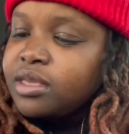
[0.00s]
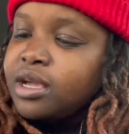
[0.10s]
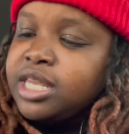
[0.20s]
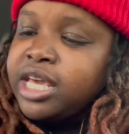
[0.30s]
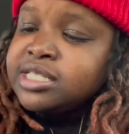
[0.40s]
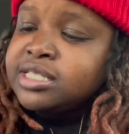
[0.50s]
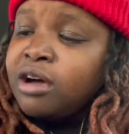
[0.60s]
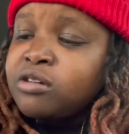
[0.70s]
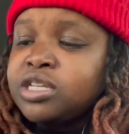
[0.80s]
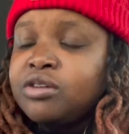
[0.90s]
they
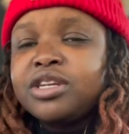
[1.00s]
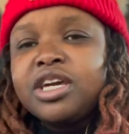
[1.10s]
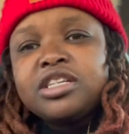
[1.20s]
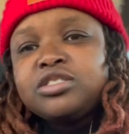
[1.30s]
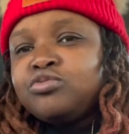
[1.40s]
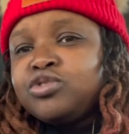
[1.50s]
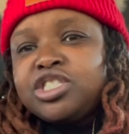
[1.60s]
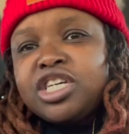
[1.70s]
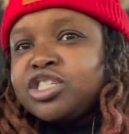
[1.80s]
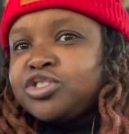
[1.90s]
sauce on them two
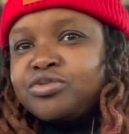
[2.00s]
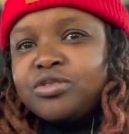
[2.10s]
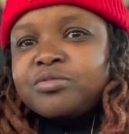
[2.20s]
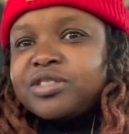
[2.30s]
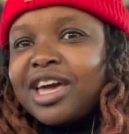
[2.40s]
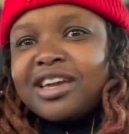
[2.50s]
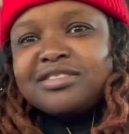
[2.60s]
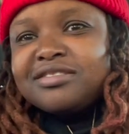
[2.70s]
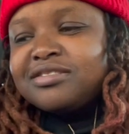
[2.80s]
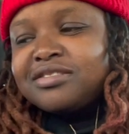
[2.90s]
chicken strips. Like, it's
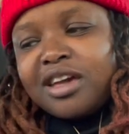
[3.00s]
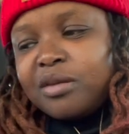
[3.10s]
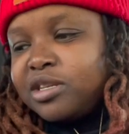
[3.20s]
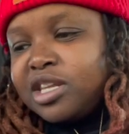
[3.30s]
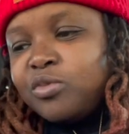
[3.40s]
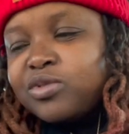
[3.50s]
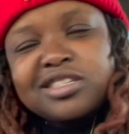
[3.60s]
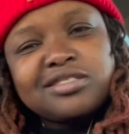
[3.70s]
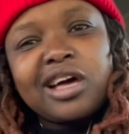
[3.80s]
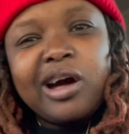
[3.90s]
the same. And then with the
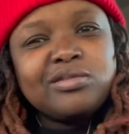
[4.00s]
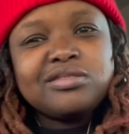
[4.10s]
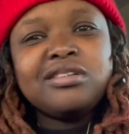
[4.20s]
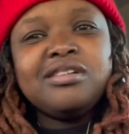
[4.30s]
sauce,